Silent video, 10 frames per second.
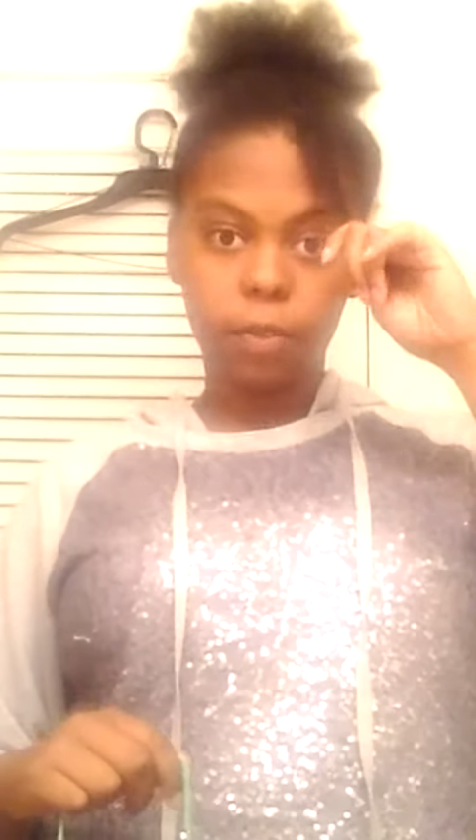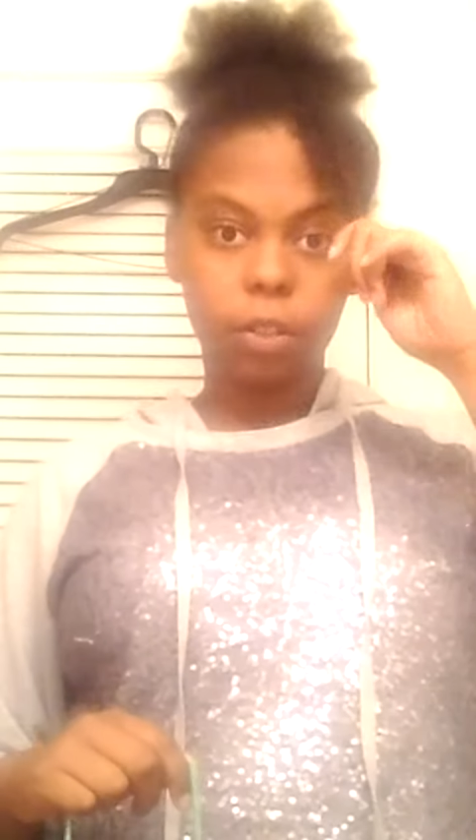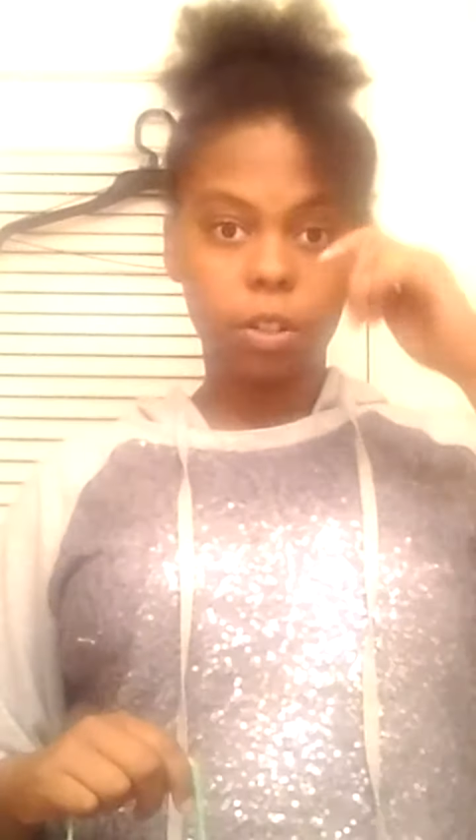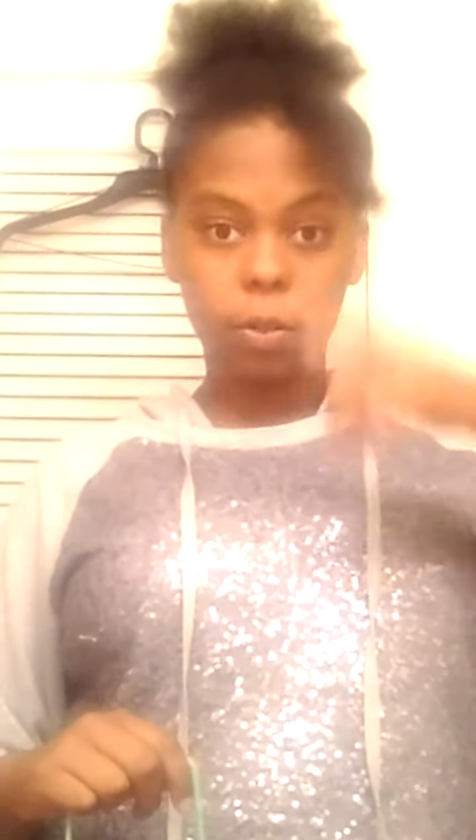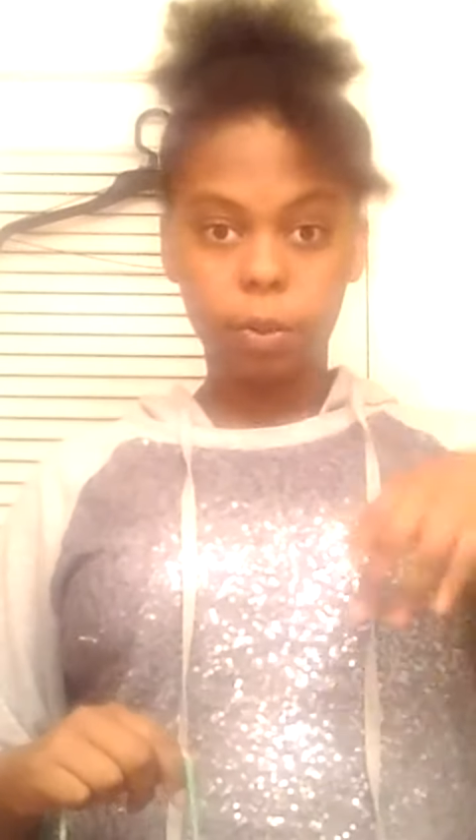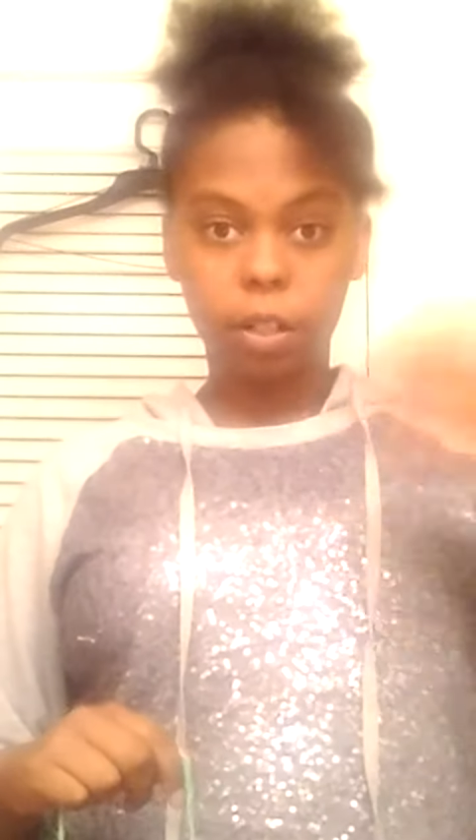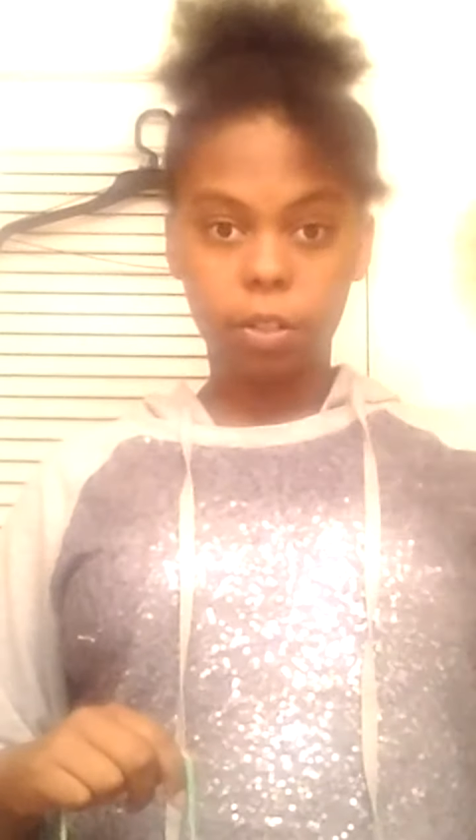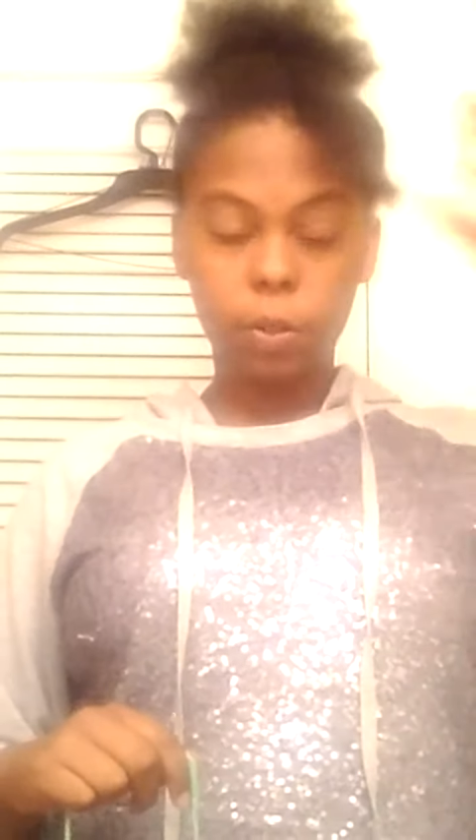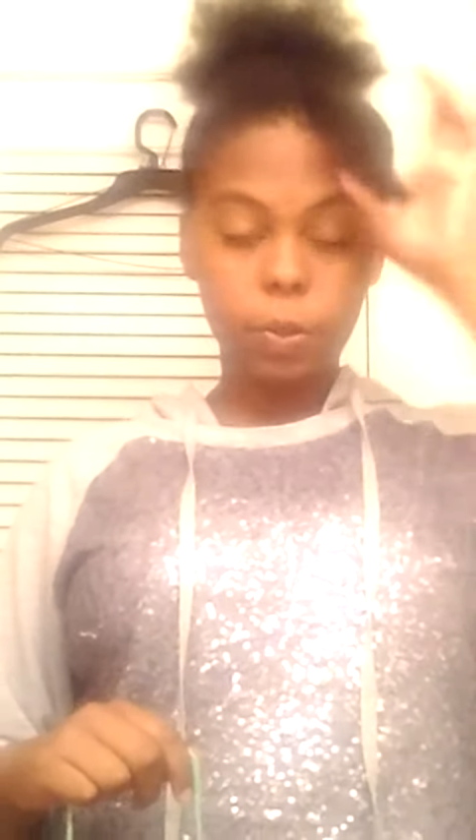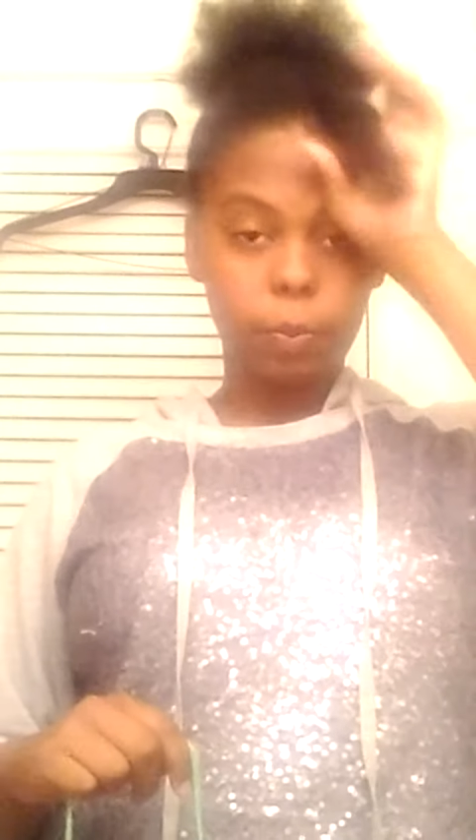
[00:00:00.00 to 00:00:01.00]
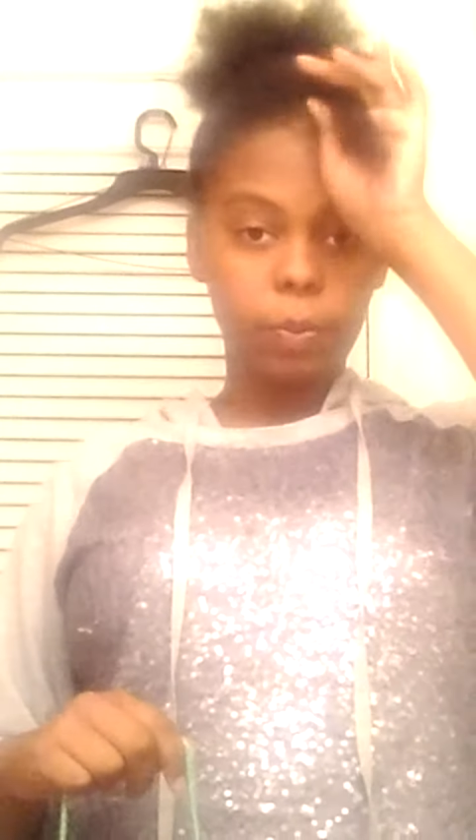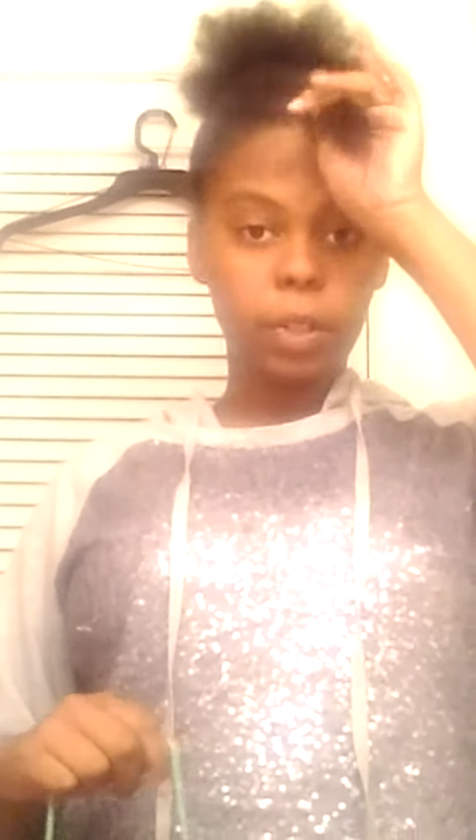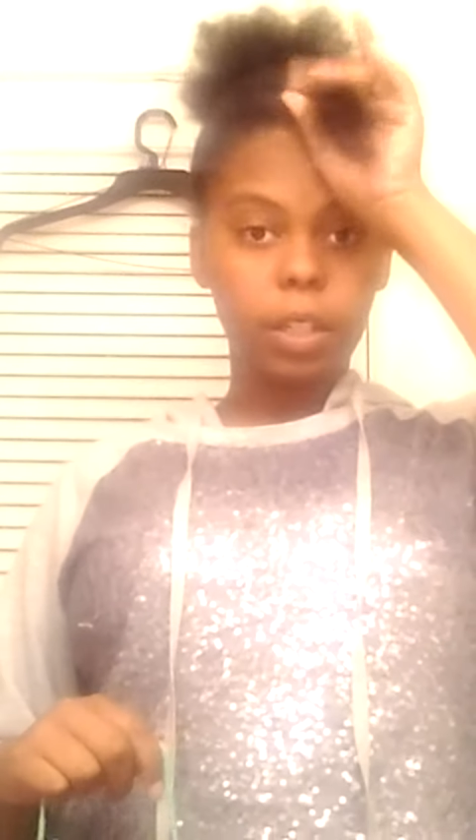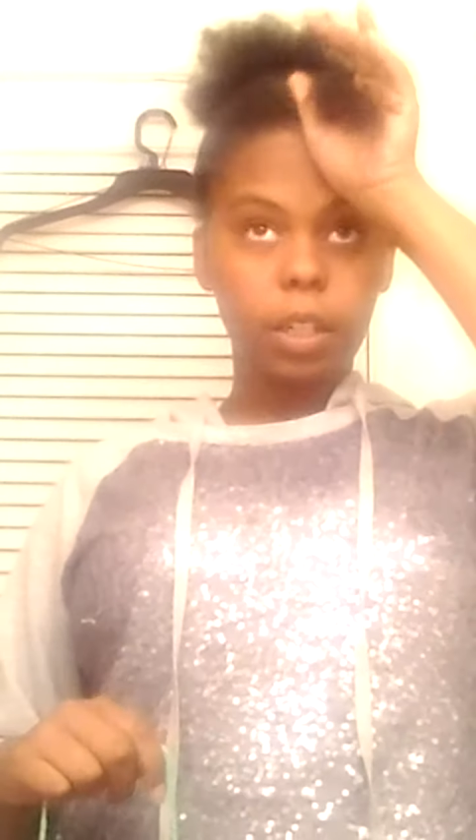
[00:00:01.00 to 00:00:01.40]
If you just want to do them,